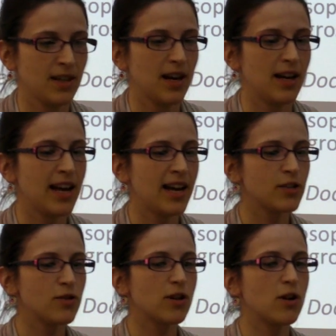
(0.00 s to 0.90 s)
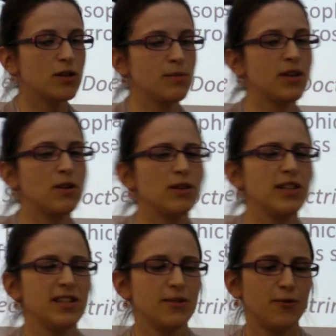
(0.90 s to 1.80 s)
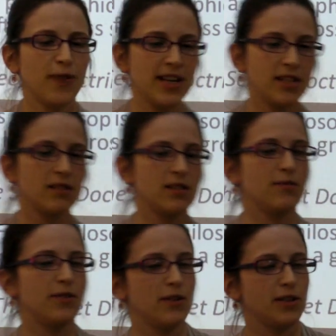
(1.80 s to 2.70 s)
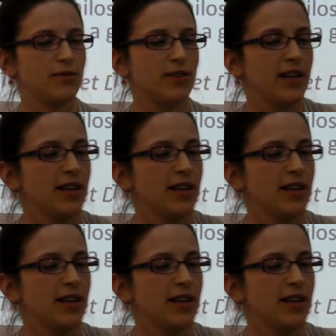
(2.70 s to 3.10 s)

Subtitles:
An extra-cosmic God is fatal to philosophy.